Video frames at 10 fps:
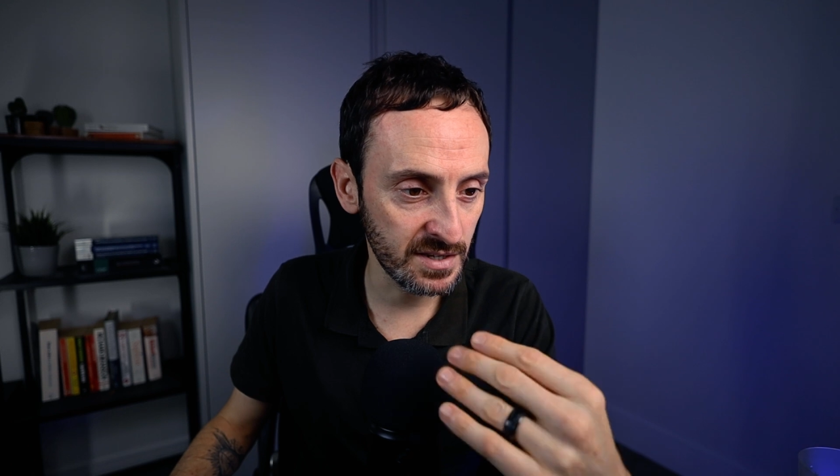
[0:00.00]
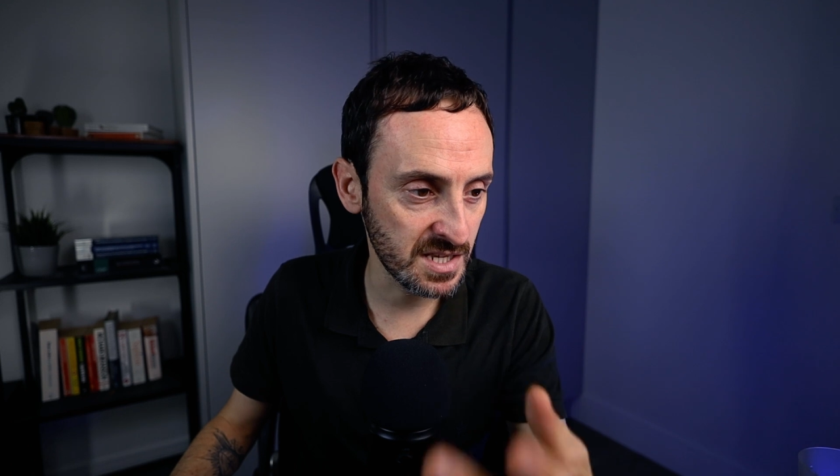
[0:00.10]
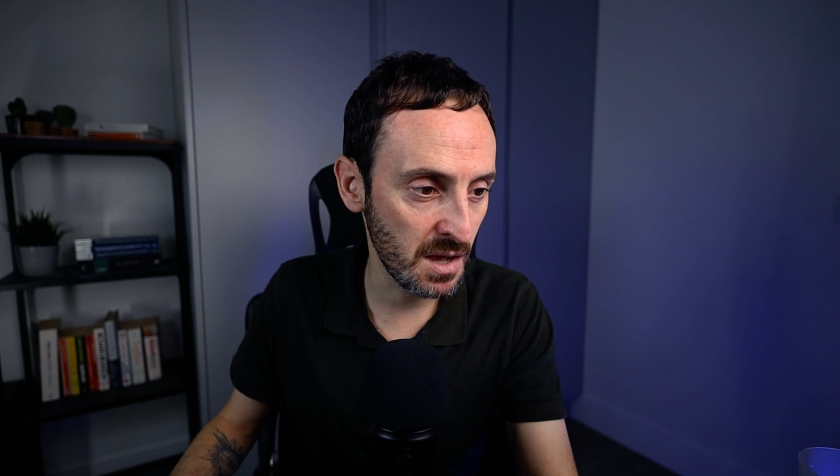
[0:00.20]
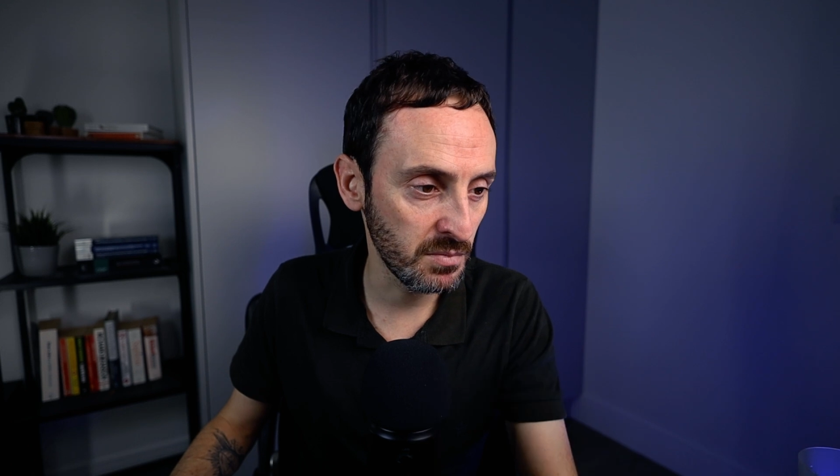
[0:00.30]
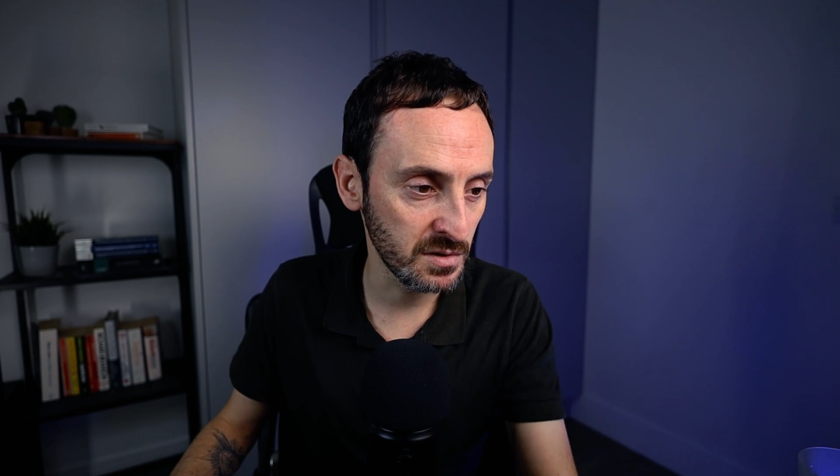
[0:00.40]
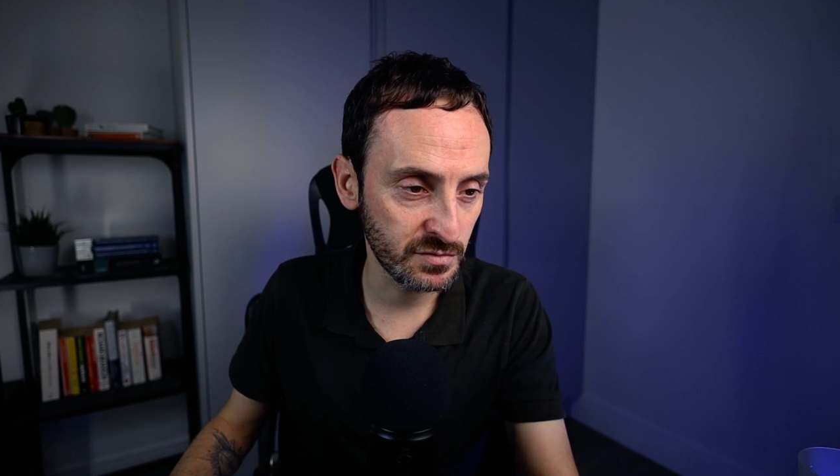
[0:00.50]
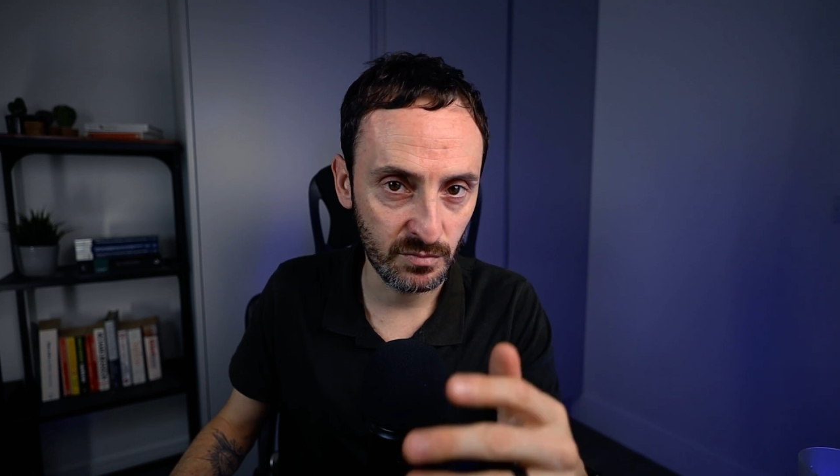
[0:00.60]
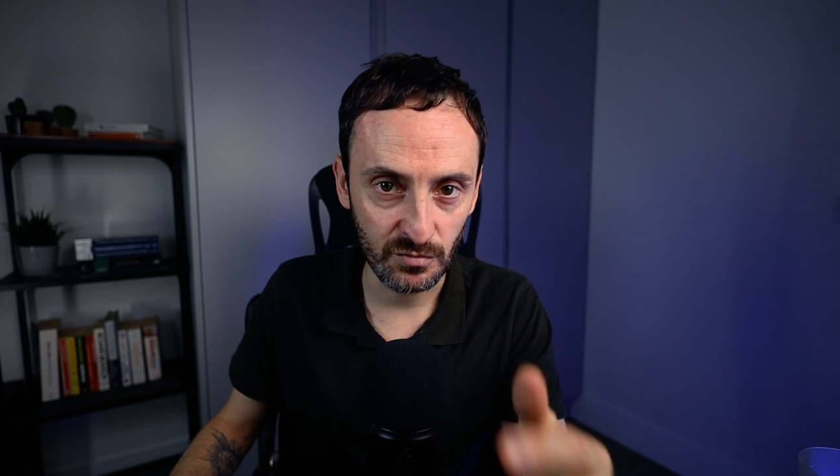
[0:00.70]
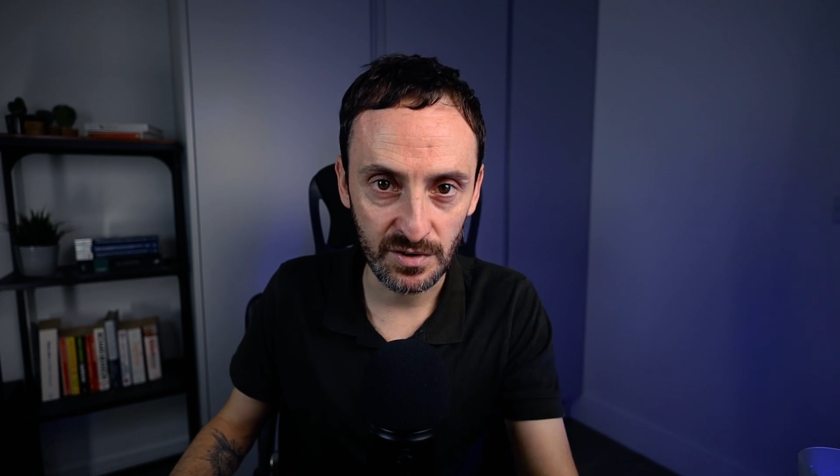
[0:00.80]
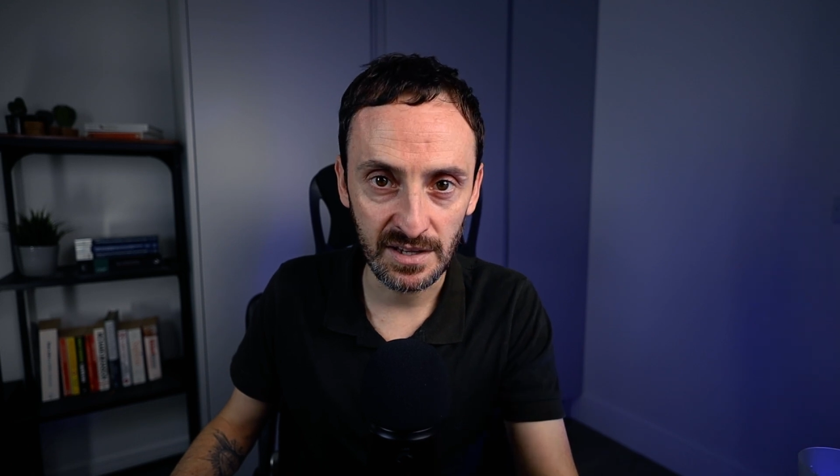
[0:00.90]
examples
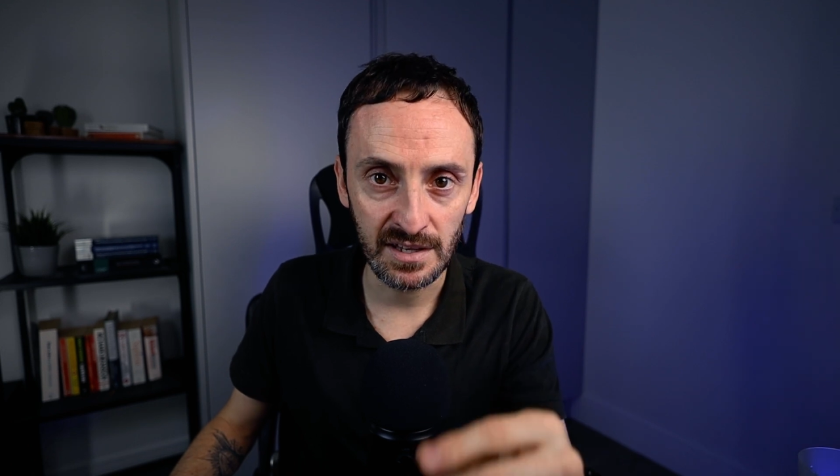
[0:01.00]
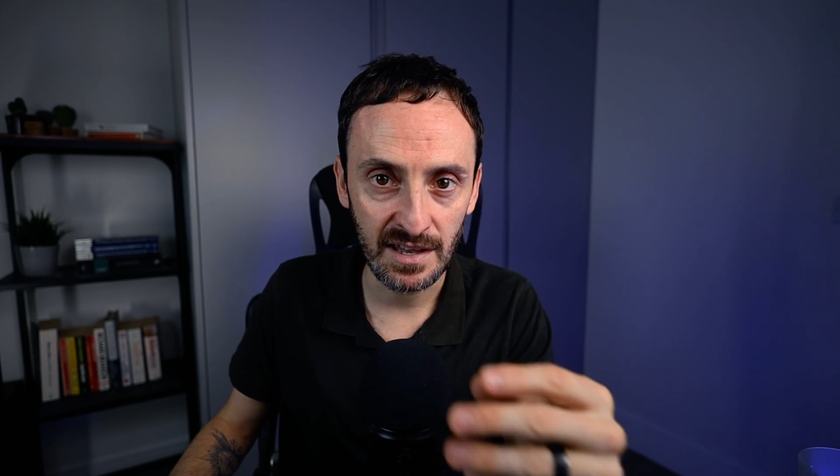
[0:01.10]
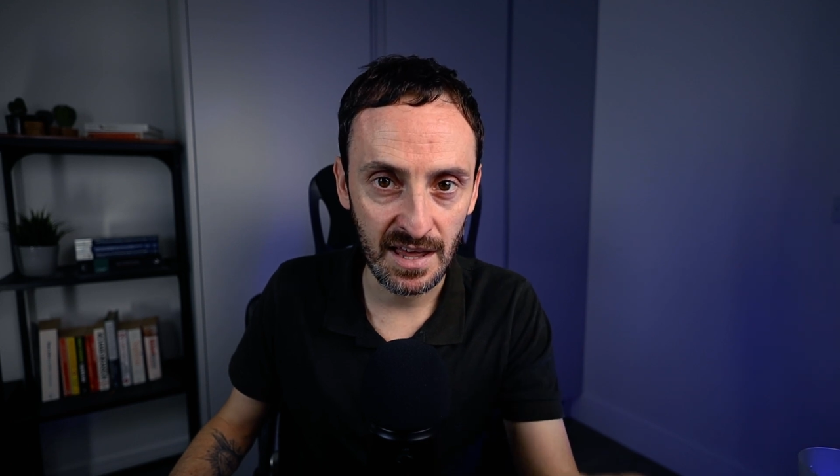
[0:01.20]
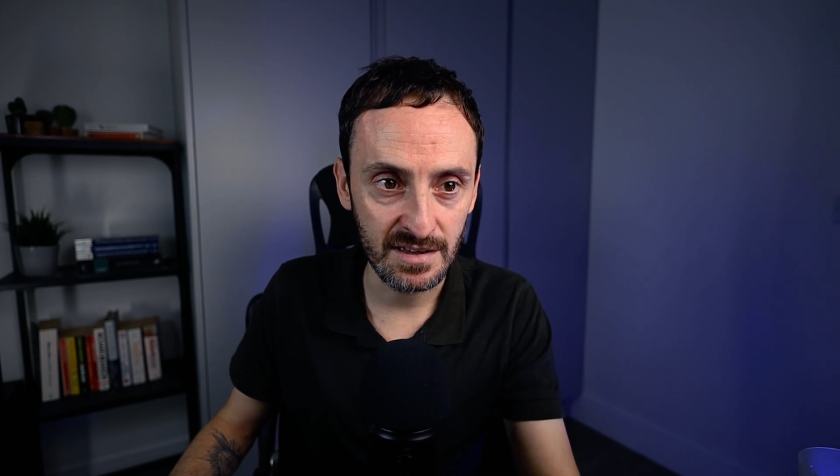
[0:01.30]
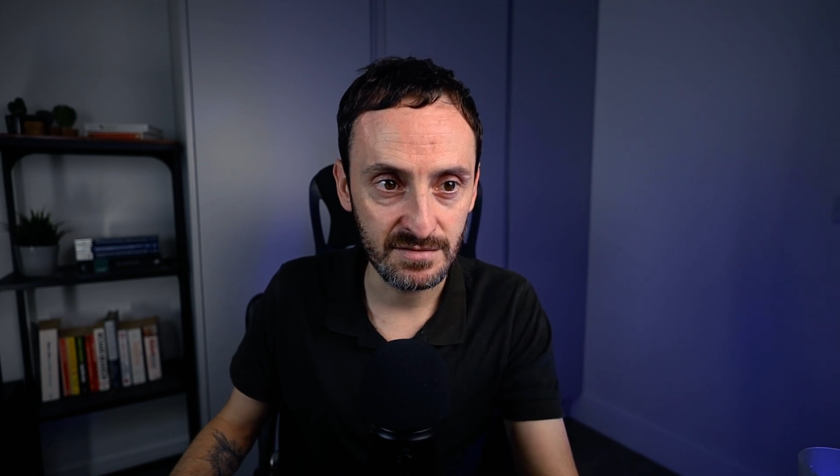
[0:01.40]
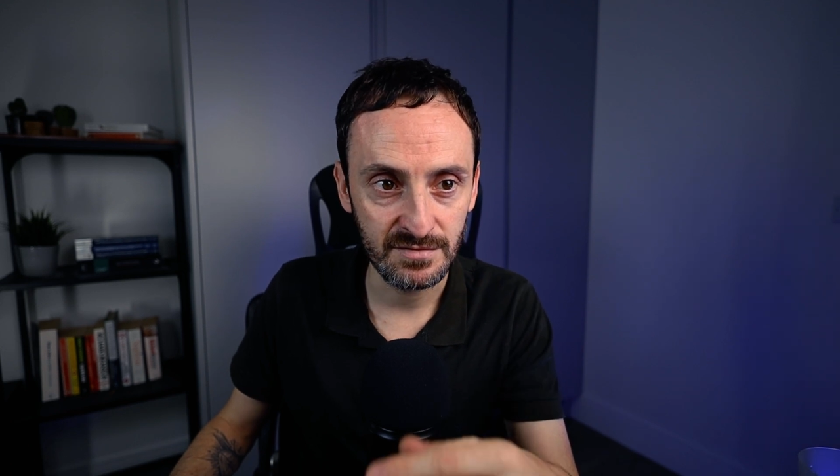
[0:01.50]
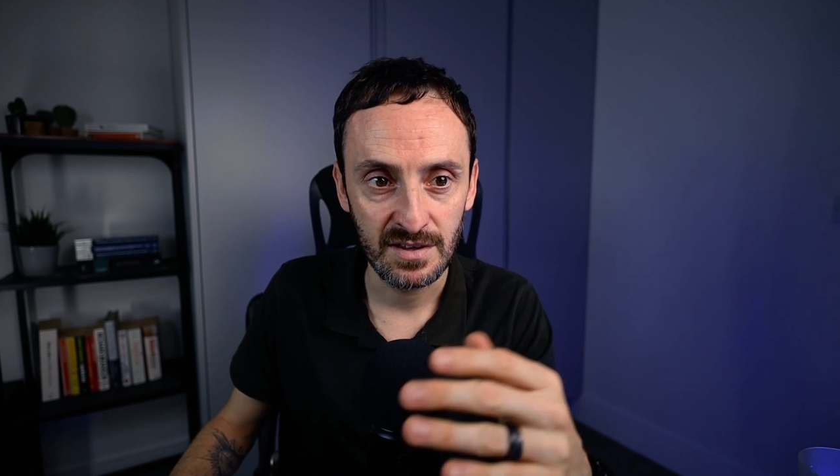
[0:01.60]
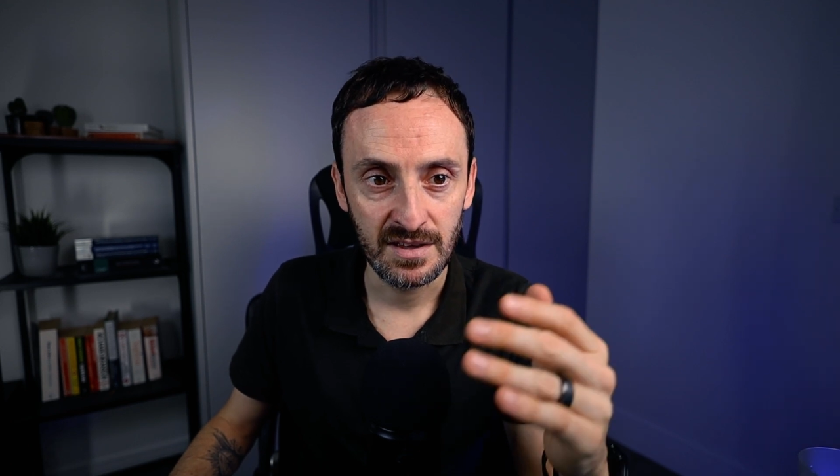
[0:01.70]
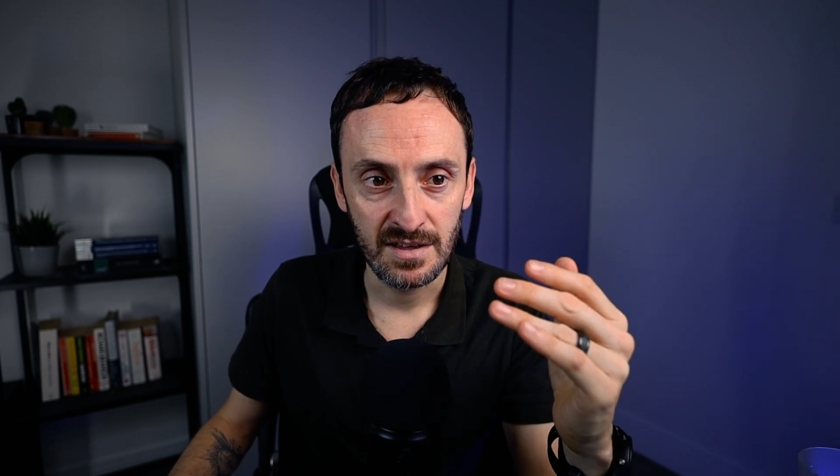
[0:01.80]
from real life